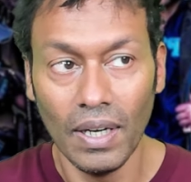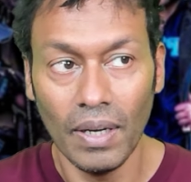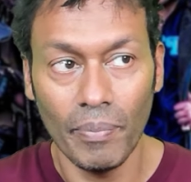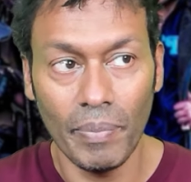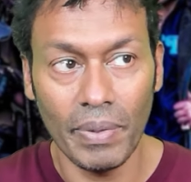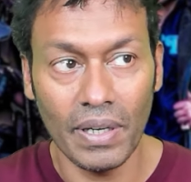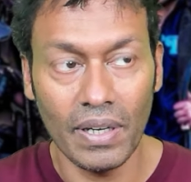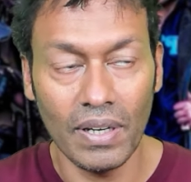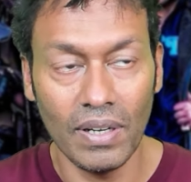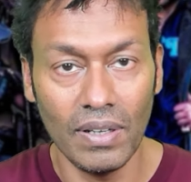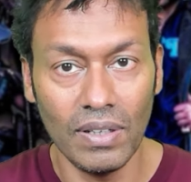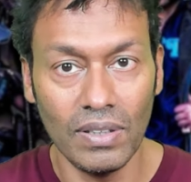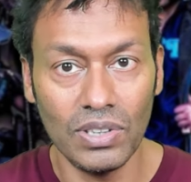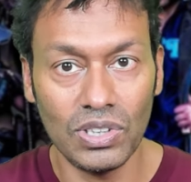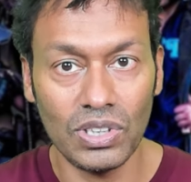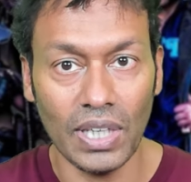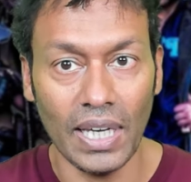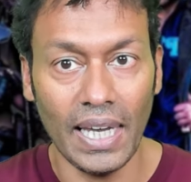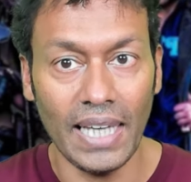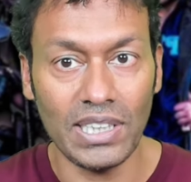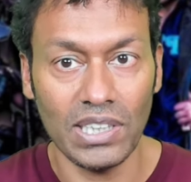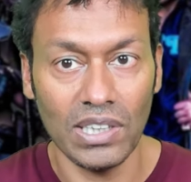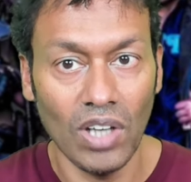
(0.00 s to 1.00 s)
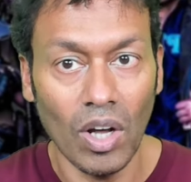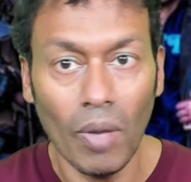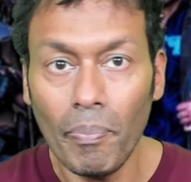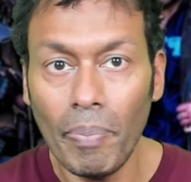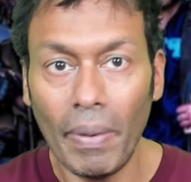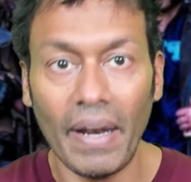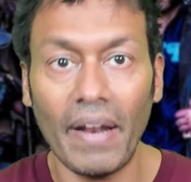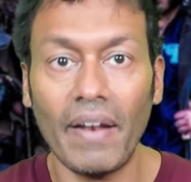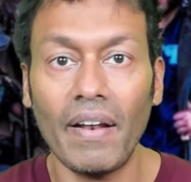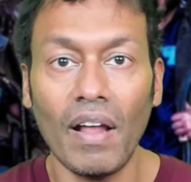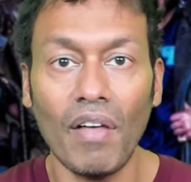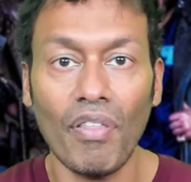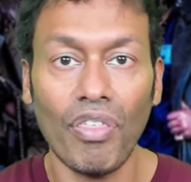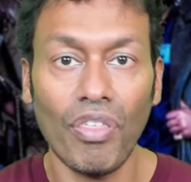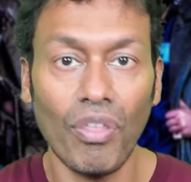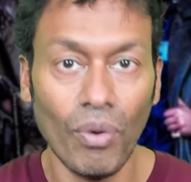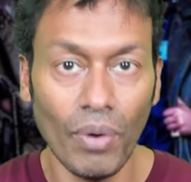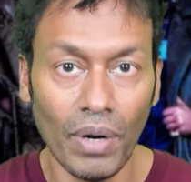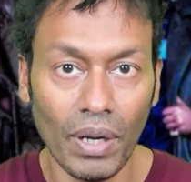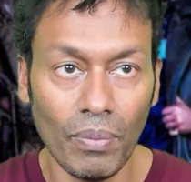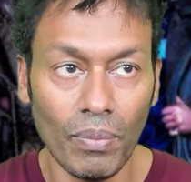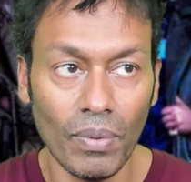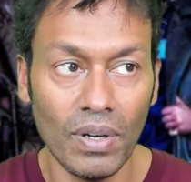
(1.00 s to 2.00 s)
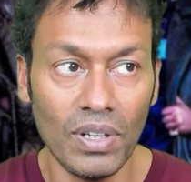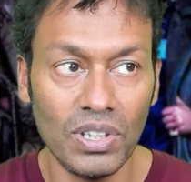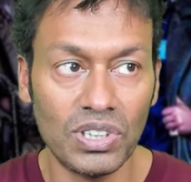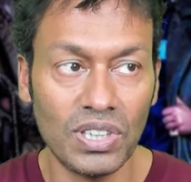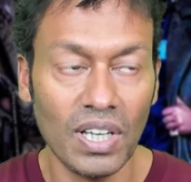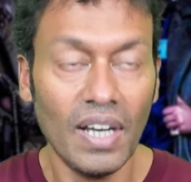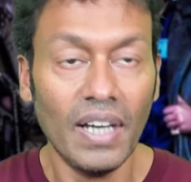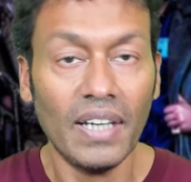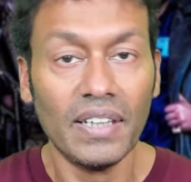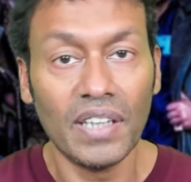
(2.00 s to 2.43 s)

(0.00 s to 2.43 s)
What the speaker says: because it's a lot better than I thought it was.